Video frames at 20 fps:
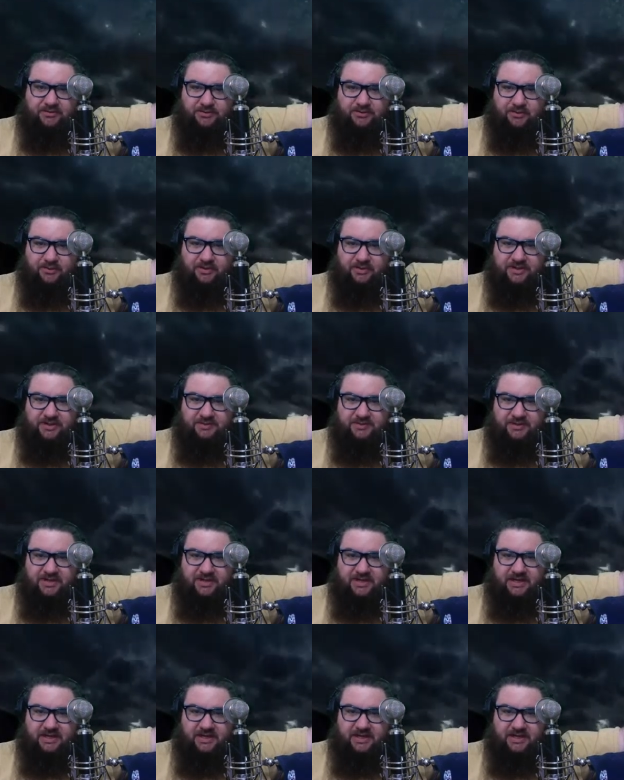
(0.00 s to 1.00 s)
stories
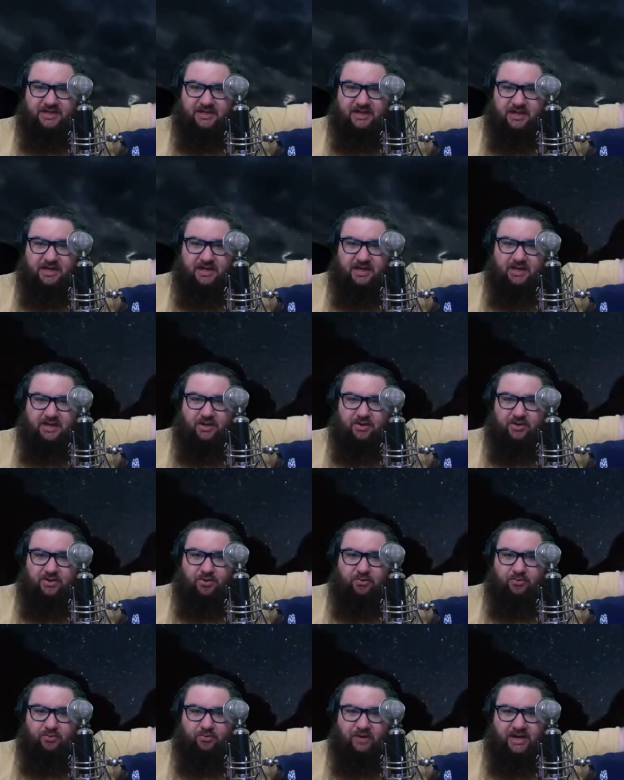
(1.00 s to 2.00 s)
begin
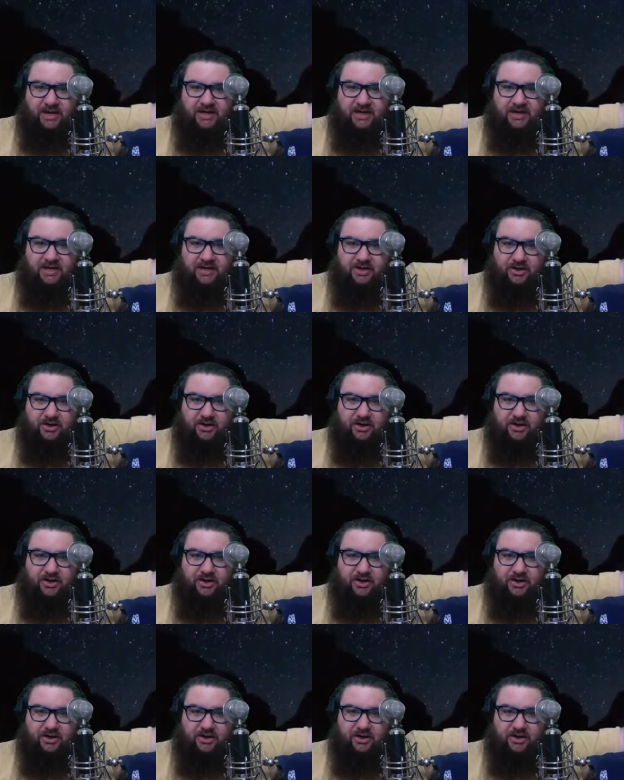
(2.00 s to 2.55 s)
right here.